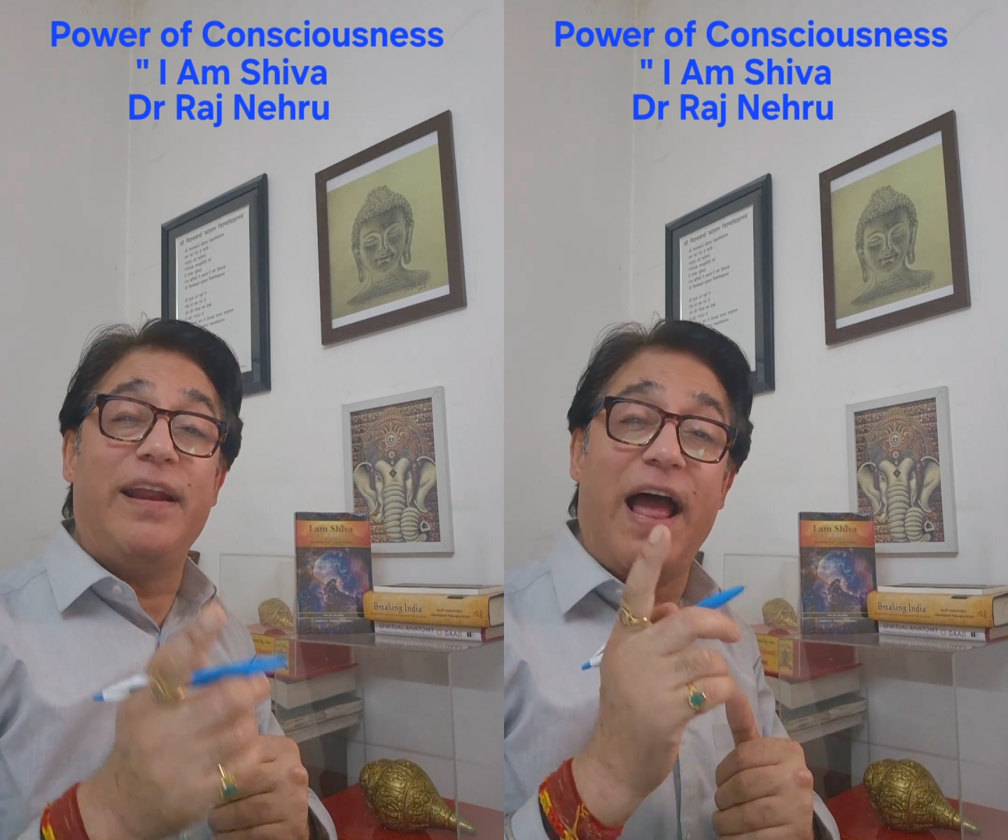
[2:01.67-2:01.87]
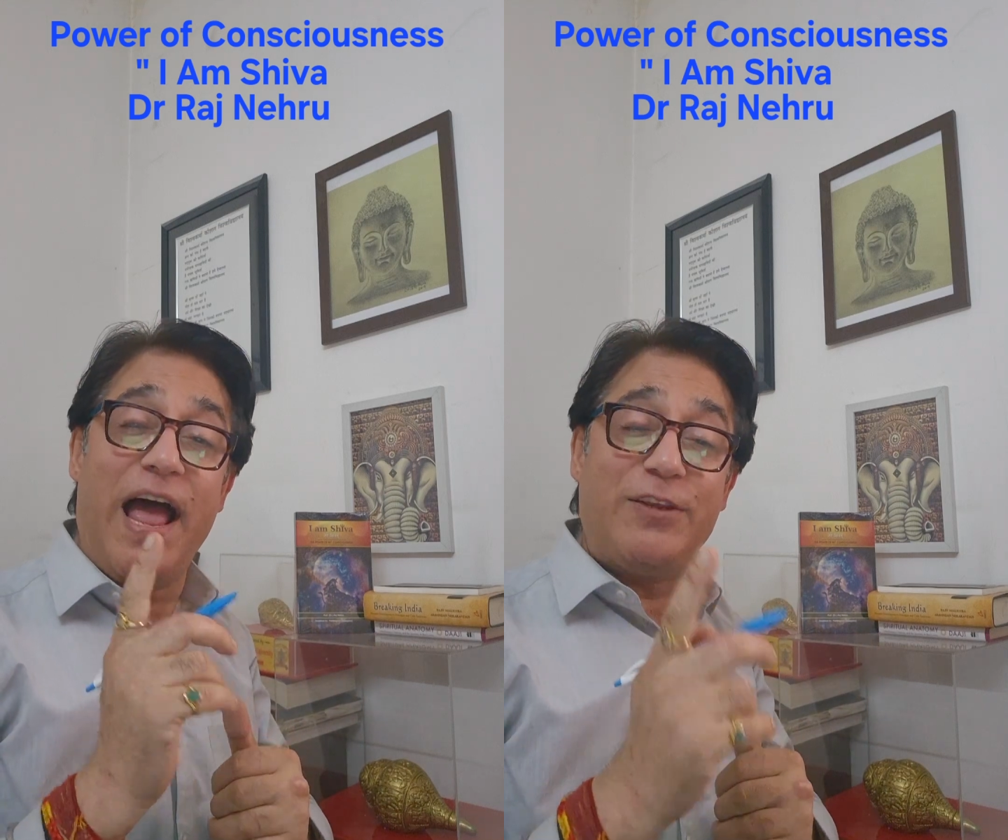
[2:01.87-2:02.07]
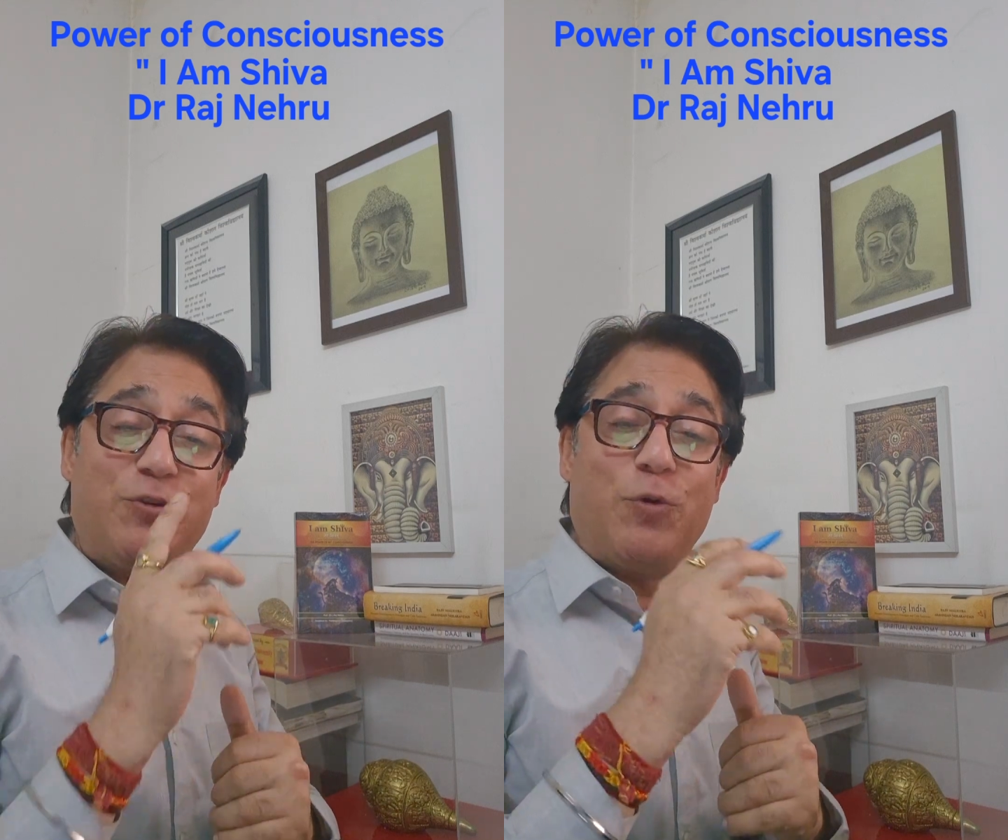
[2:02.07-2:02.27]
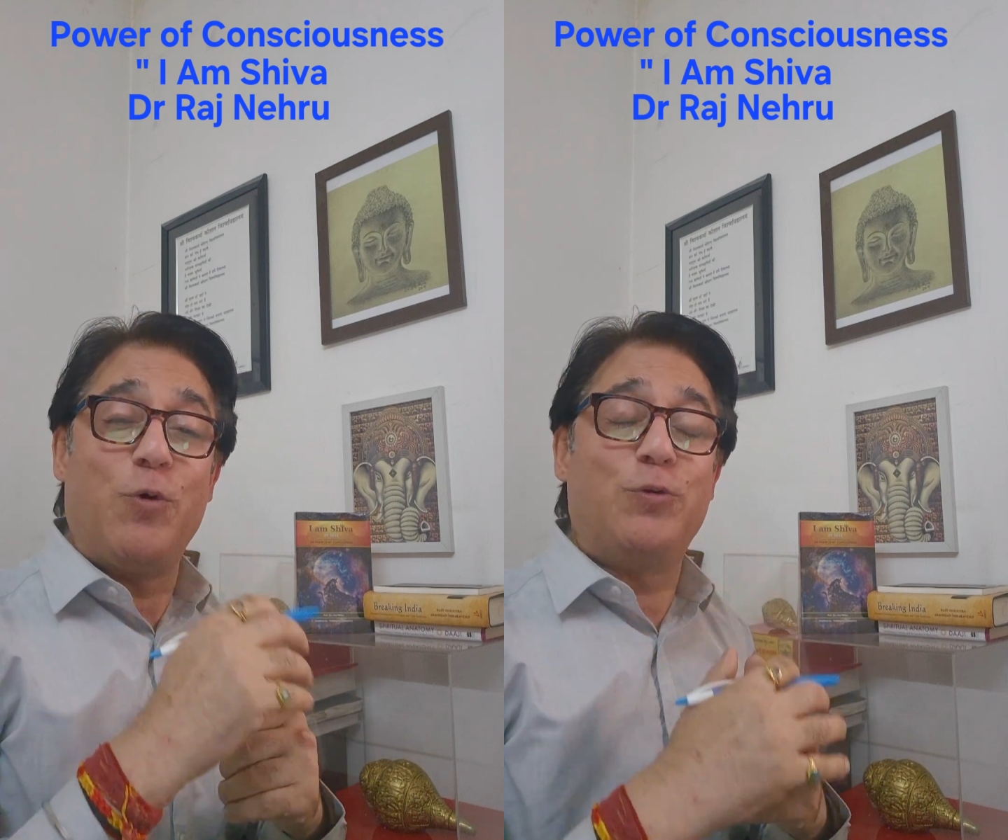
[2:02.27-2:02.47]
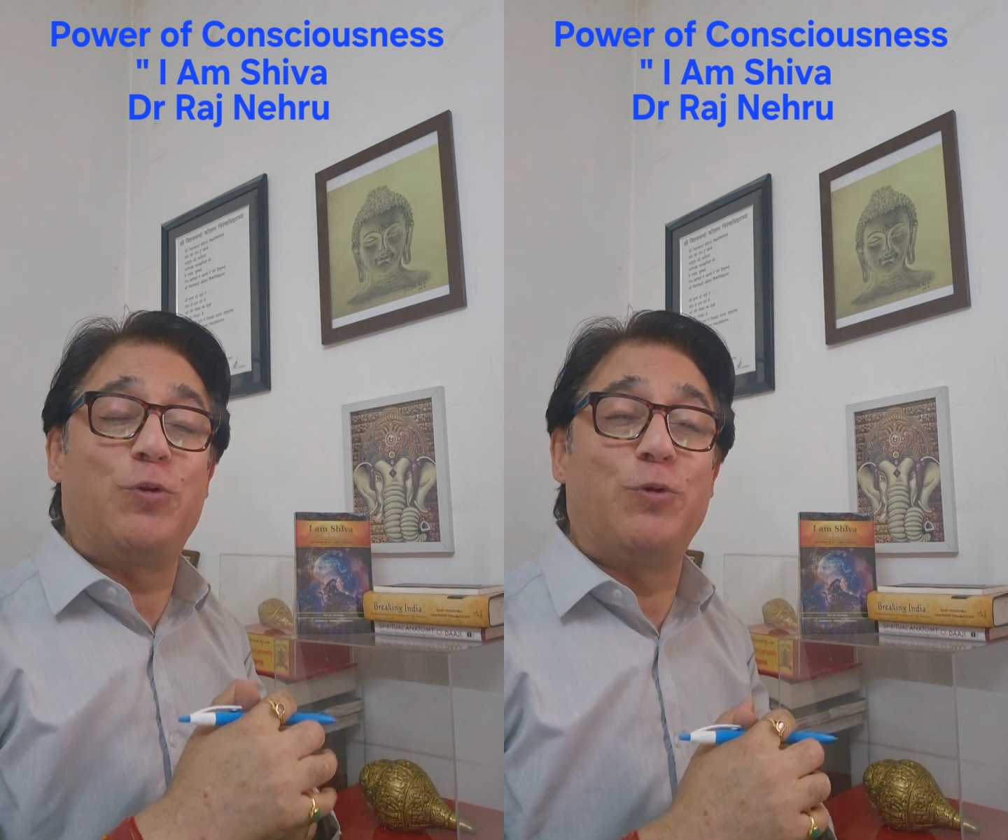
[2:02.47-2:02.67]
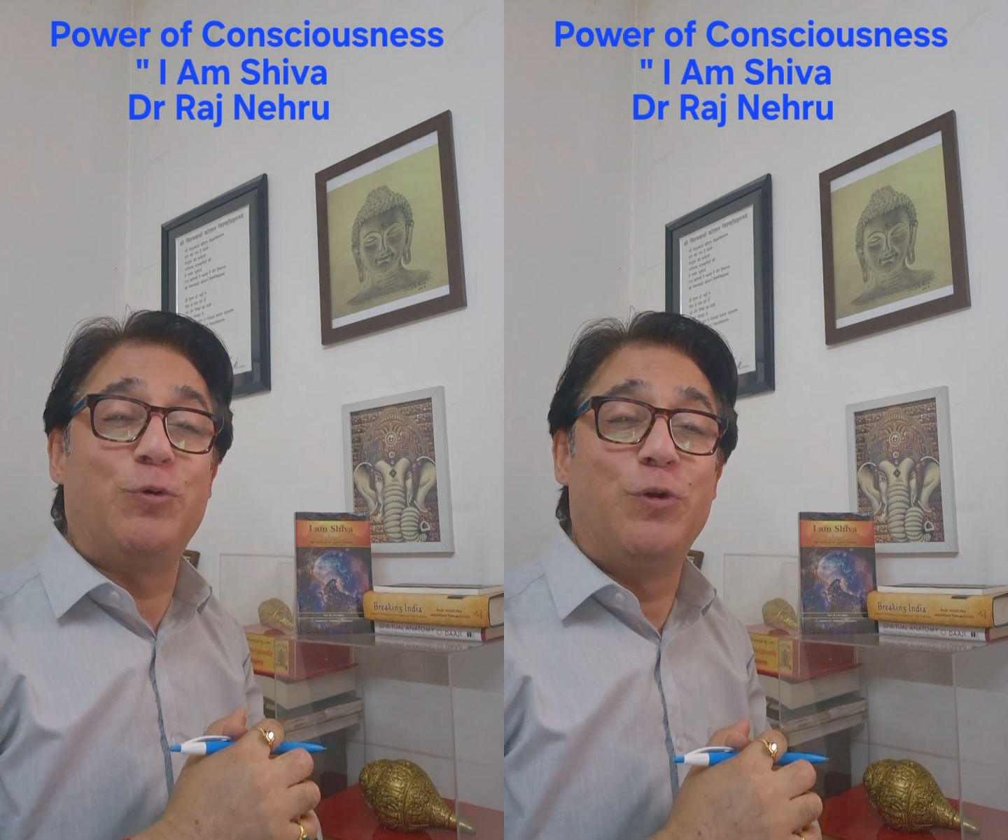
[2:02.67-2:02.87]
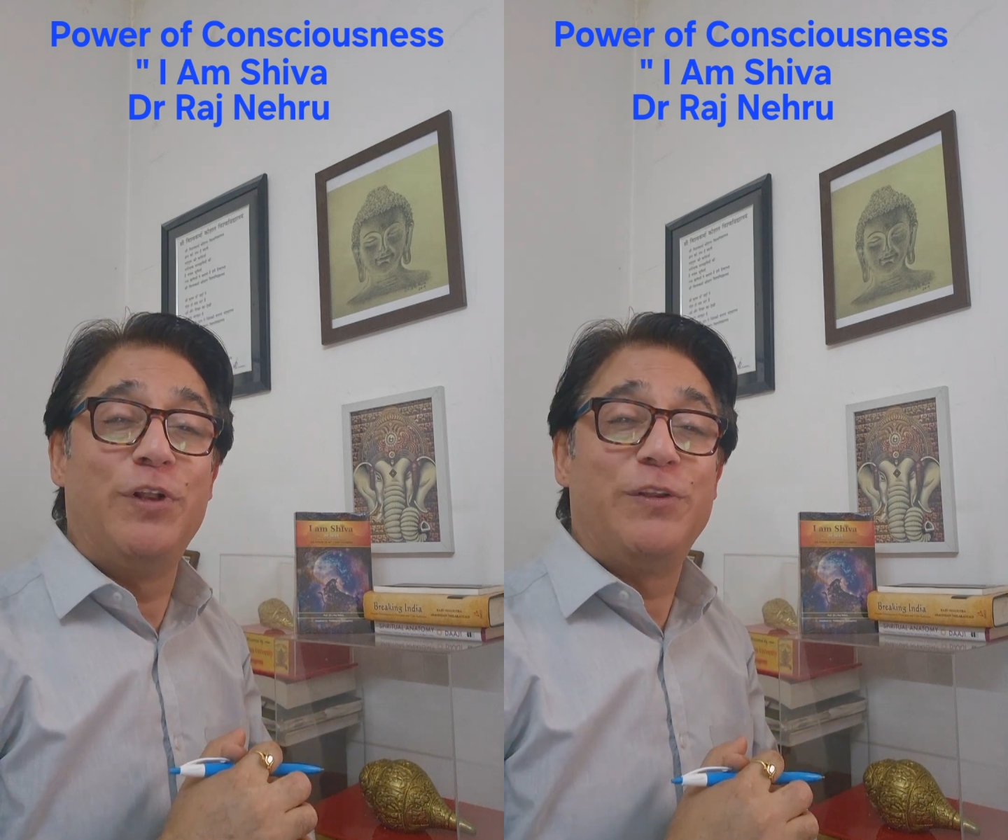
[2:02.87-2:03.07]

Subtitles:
has to go through